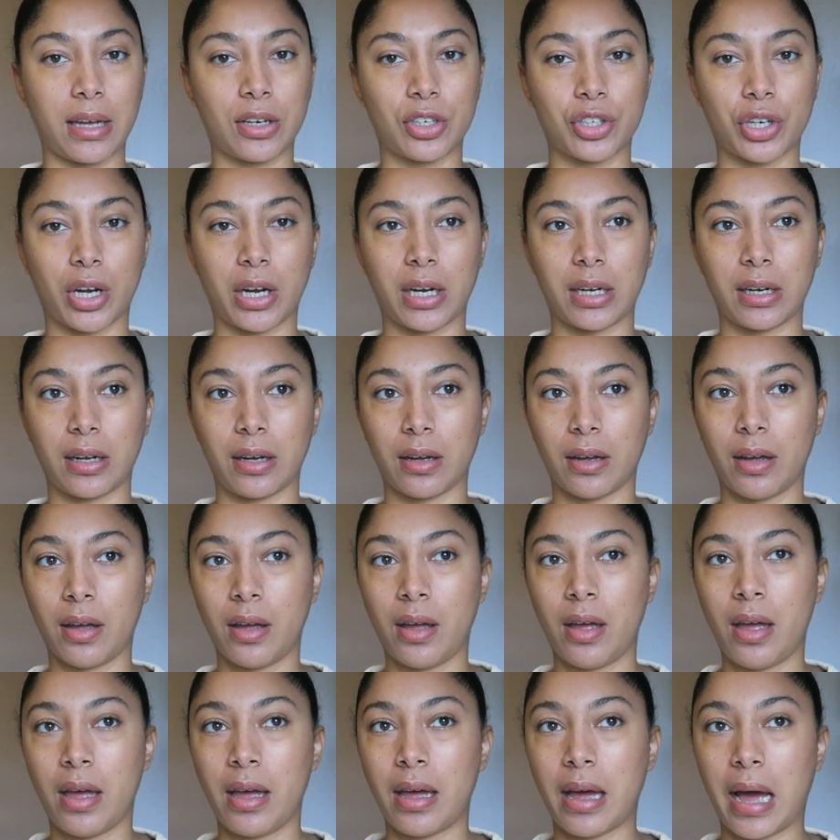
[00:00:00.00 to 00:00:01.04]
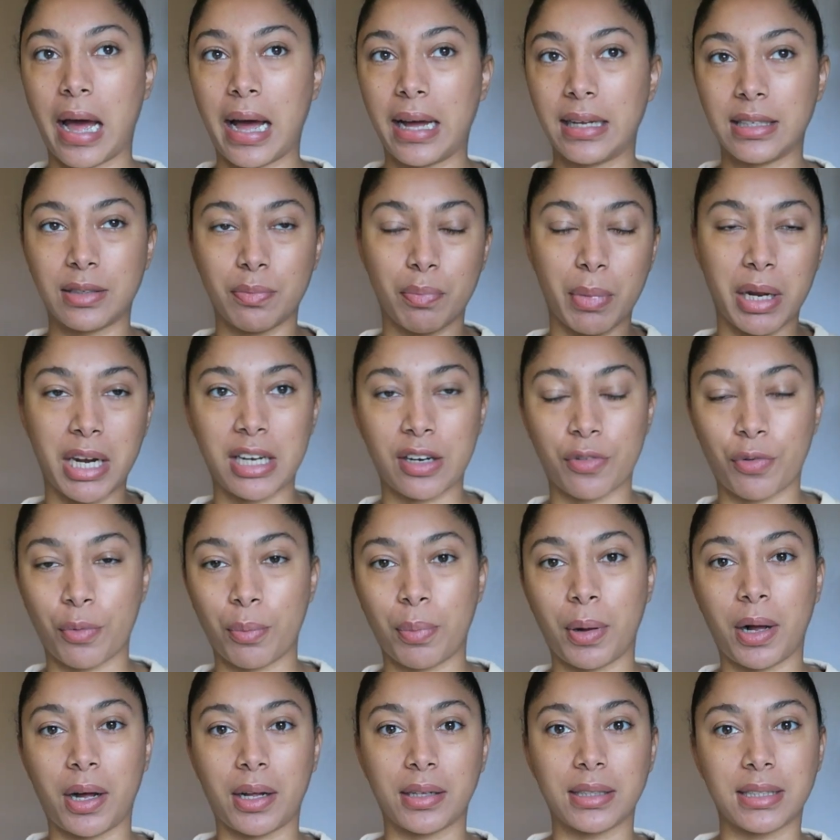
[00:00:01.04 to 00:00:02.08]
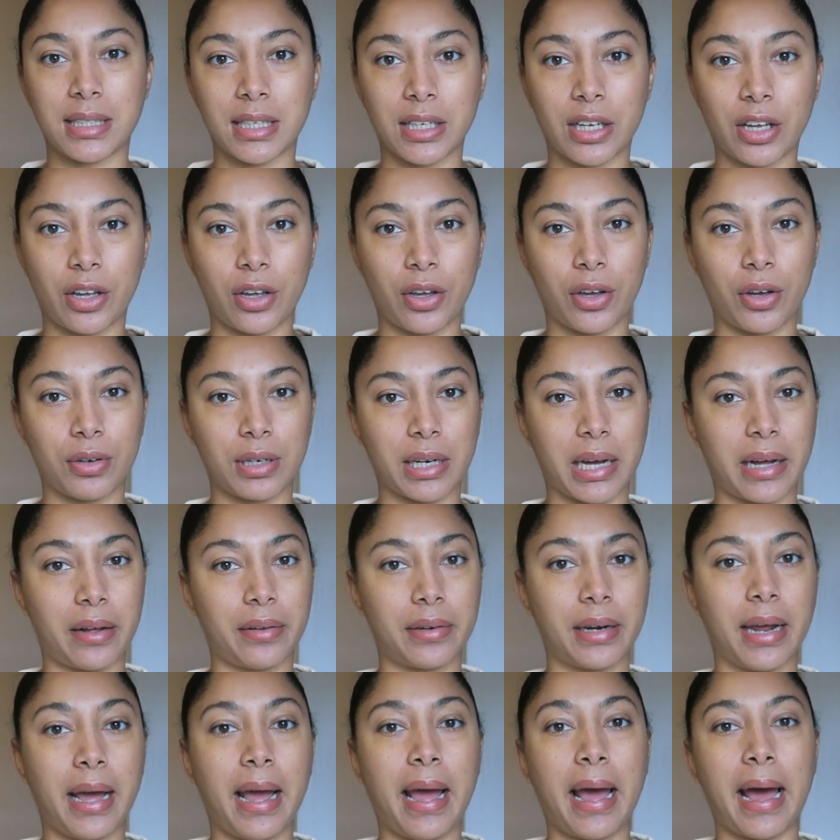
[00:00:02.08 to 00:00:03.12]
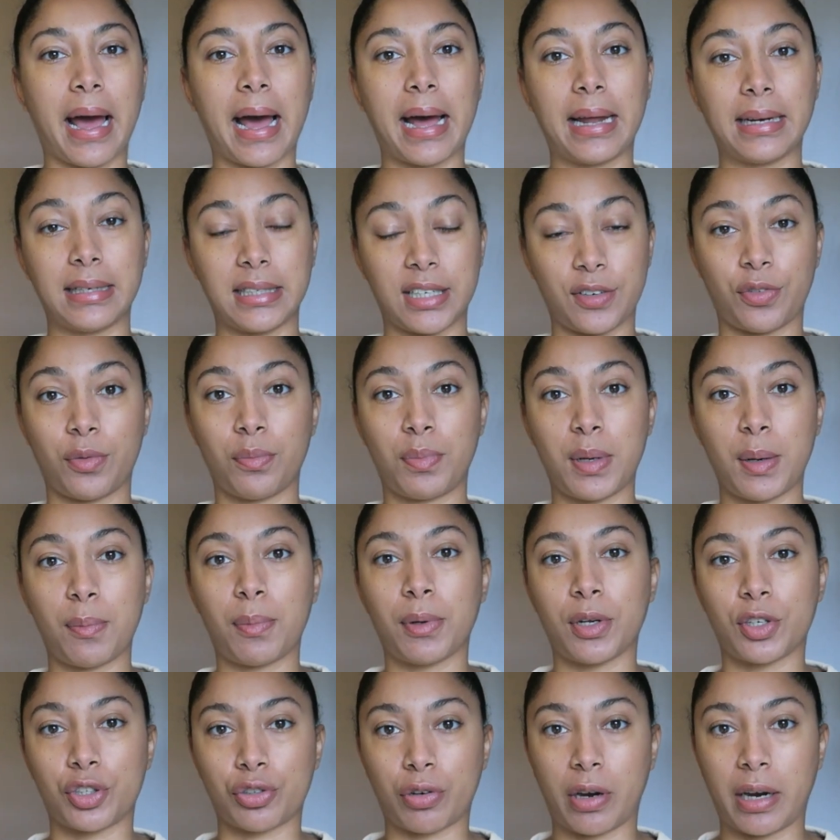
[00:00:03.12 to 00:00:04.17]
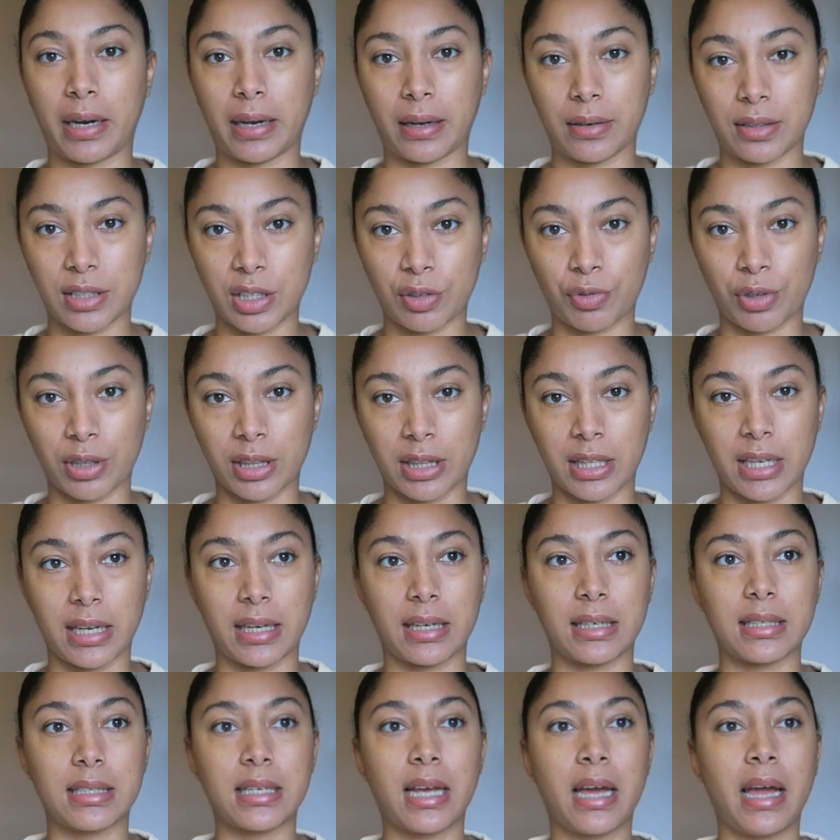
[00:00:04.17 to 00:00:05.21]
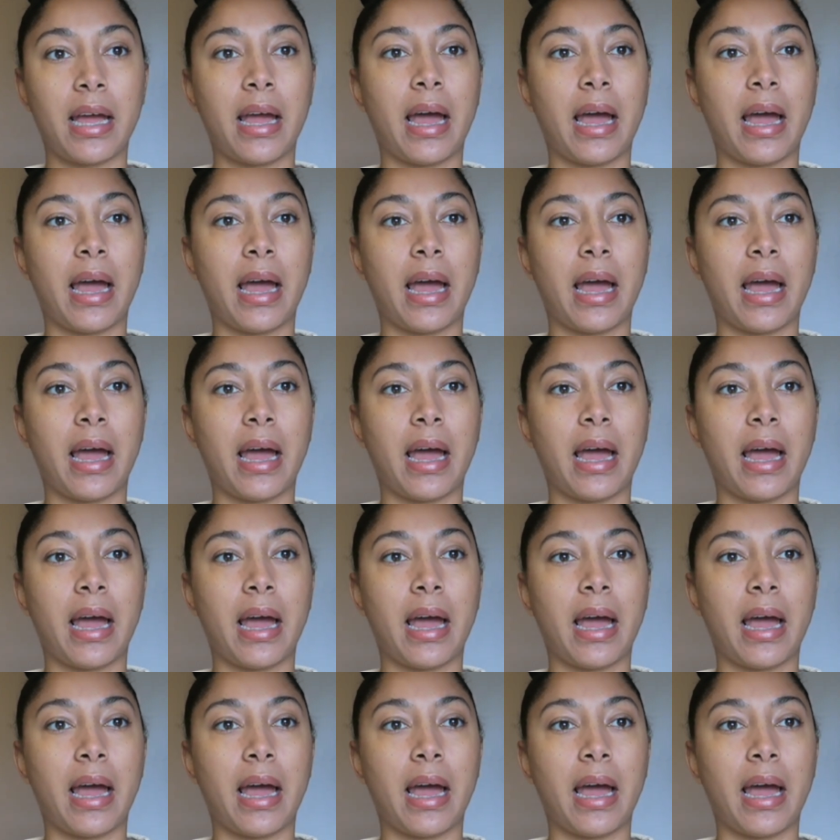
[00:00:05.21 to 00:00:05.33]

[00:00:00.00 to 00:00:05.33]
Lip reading: China has many different paths it can go down, and different people are trying out different things.